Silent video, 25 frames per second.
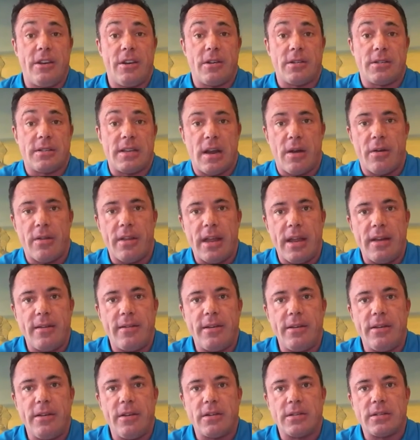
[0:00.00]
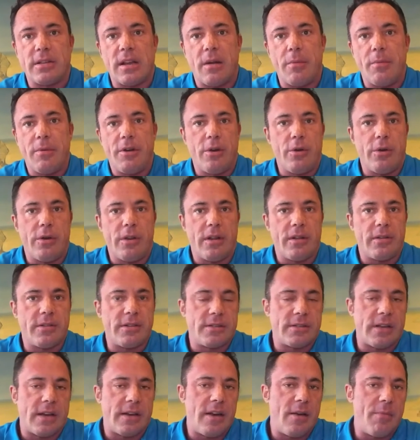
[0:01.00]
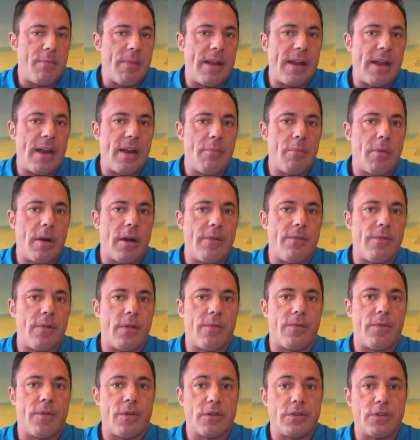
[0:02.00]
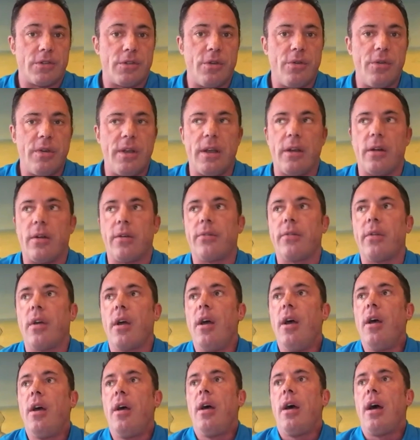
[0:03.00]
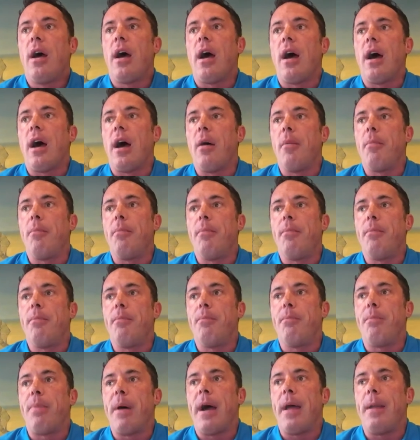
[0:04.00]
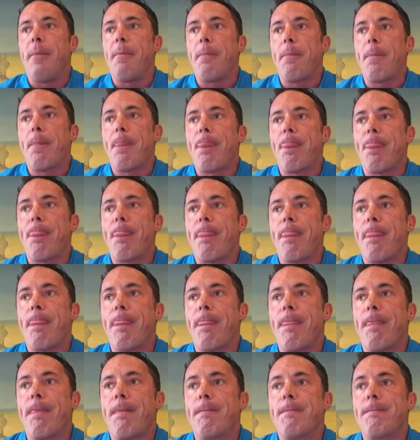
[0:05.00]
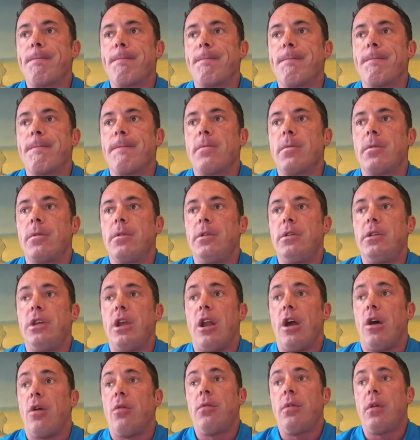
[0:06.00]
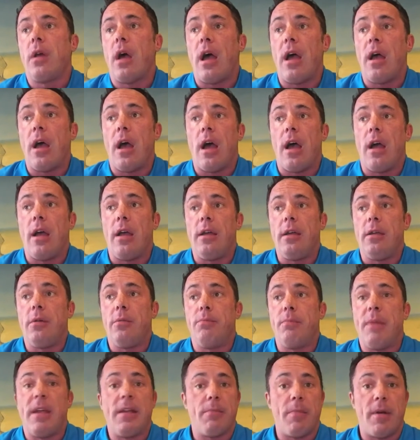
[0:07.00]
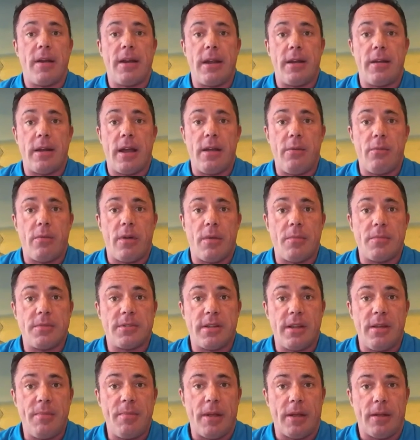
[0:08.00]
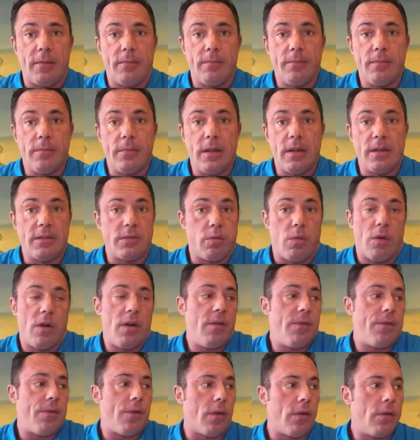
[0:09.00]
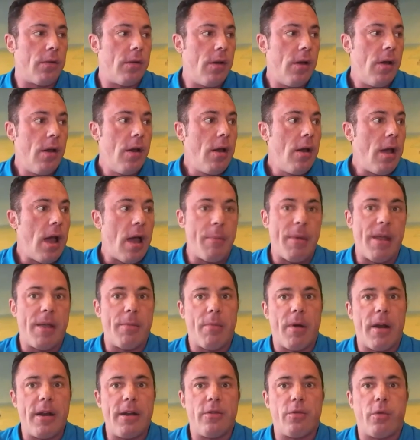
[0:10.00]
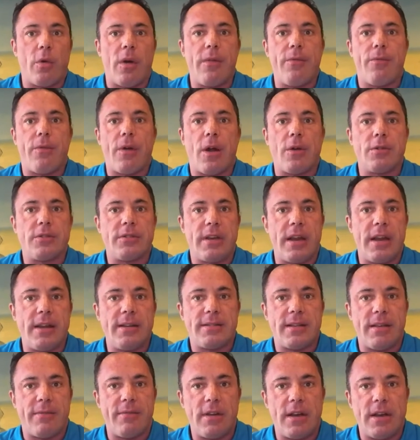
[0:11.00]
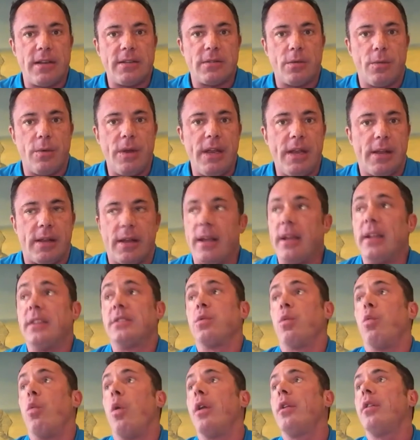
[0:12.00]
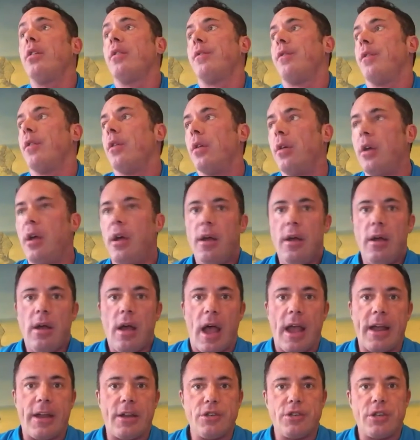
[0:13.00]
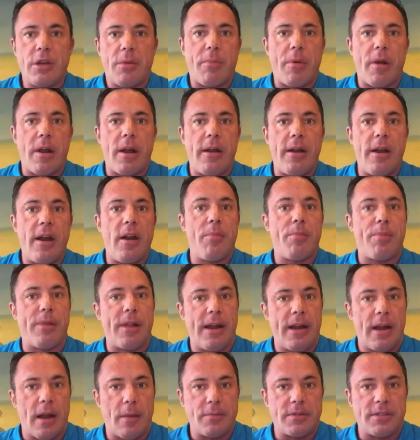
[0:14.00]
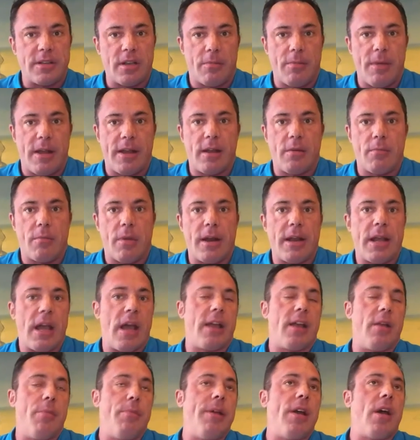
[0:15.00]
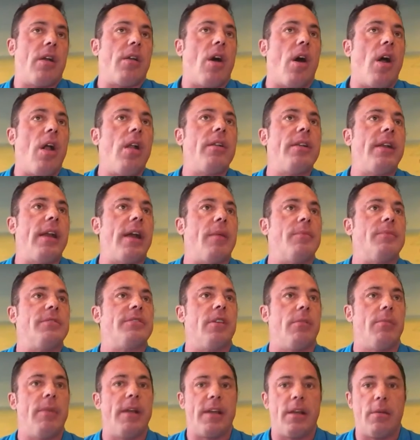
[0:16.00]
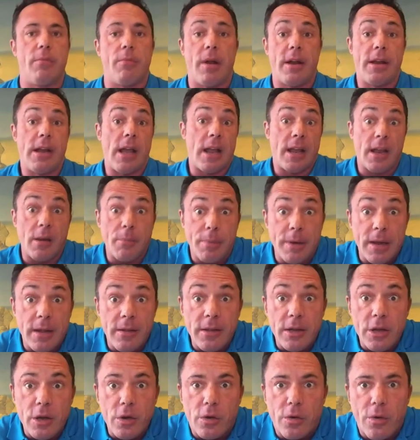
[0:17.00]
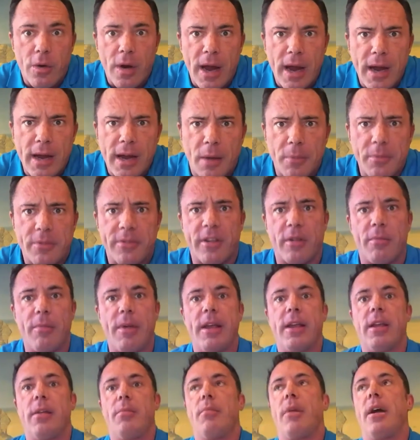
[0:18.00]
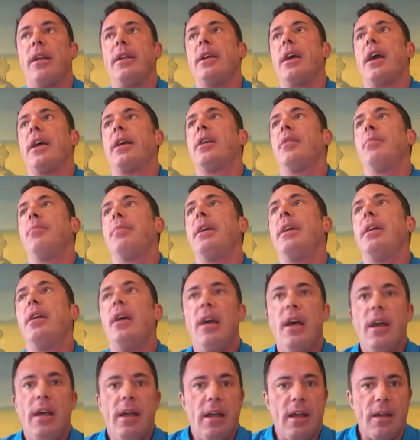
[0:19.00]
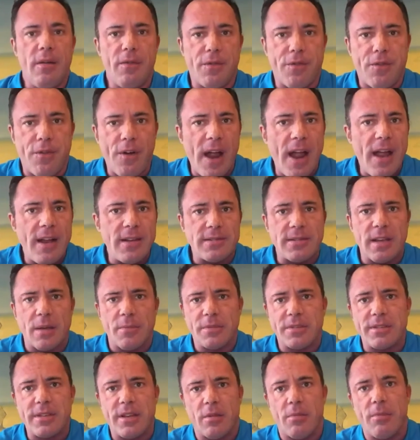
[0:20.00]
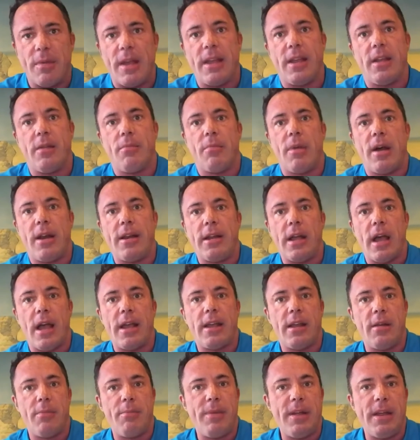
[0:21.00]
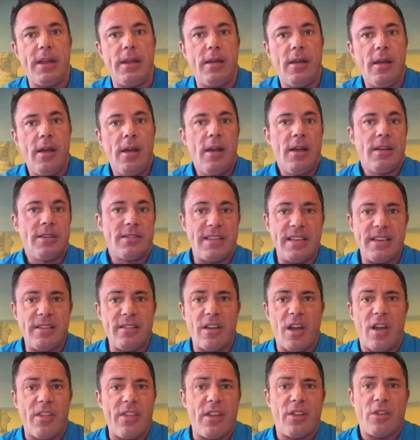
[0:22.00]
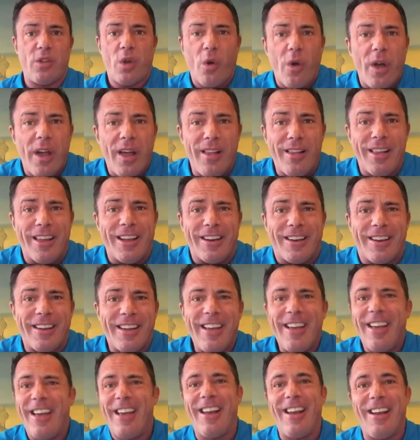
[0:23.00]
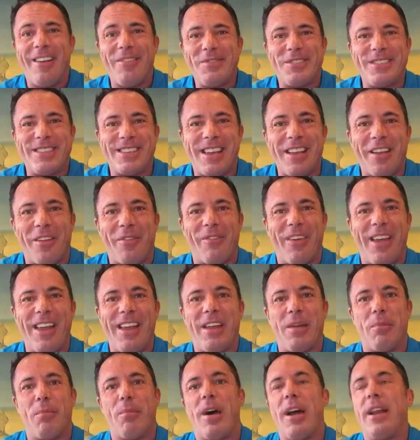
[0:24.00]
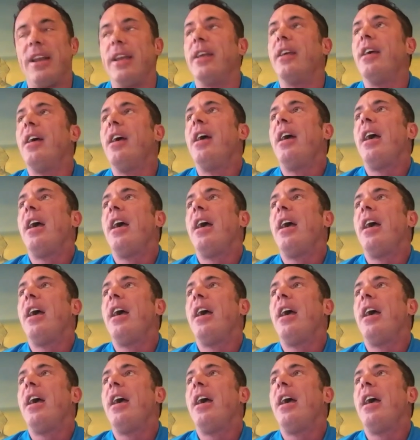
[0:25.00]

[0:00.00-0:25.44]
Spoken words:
years now, the 18 years that I've been doing this, because I didn't make any money for the first 2 years, but I make money at night when I'm sleeping. It's wonderful. I make money 24 hours a day, 7 days a week. It's wonderful. I can jump on an airplane, I'm still making money. I can be on holiday, I'm still making money. I can be in the Ukraine, I'm still making money. I can be in France, I'm still making money. I can be sitting on the toilet and I'm still making money.